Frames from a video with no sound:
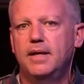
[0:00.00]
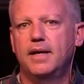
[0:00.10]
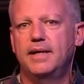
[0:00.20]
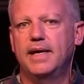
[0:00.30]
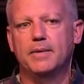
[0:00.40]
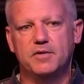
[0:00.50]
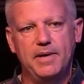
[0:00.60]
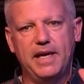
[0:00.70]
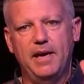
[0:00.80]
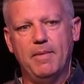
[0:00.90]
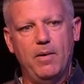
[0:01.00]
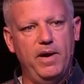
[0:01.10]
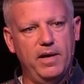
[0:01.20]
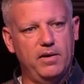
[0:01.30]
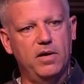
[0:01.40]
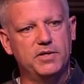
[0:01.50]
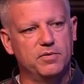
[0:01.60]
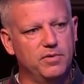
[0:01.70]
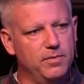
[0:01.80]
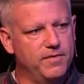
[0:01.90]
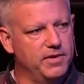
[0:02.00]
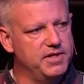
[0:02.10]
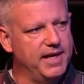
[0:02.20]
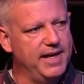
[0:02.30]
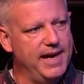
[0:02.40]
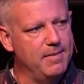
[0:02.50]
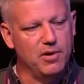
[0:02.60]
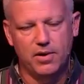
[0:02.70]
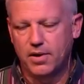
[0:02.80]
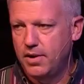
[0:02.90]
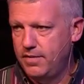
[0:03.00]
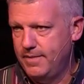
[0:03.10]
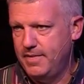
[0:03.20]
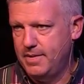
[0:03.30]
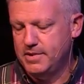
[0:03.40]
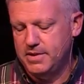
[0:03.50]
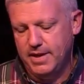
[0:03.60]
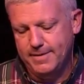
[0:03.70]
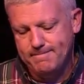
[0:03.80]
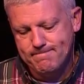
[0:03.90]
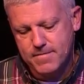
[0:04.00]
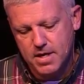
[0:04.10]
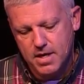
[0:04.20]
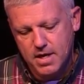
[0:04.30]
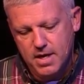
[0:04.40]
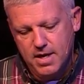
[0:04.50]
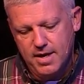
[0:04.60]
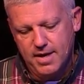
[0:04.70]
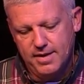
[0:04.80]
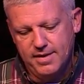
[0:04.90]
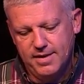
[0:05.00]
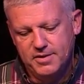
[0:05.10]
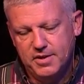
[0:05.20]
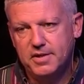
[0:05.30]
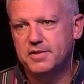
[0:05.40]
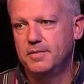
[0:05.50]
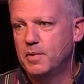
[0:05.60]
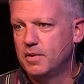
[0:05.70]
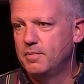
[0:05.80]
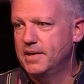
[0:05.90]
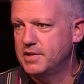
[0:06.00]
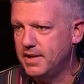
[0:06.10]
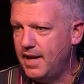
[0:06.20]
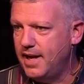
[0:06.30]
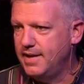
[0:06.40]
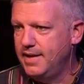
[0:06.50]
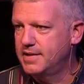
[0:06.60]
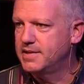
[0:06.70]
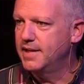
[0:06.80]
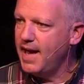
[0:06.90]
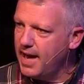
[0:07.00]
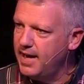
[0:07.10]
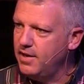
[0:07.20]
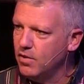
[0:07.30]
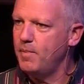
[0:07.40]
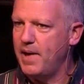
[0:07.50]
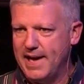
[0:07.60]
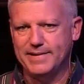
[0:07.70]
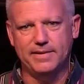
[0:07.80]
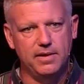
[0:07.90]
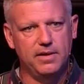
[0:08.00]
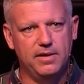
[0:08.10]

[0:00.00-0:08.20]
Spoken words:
I think I was making my way across the room for a second hamburger, if I'm not mistaken. And Justin pulled me aside and he said, "Hey, you're a pastor.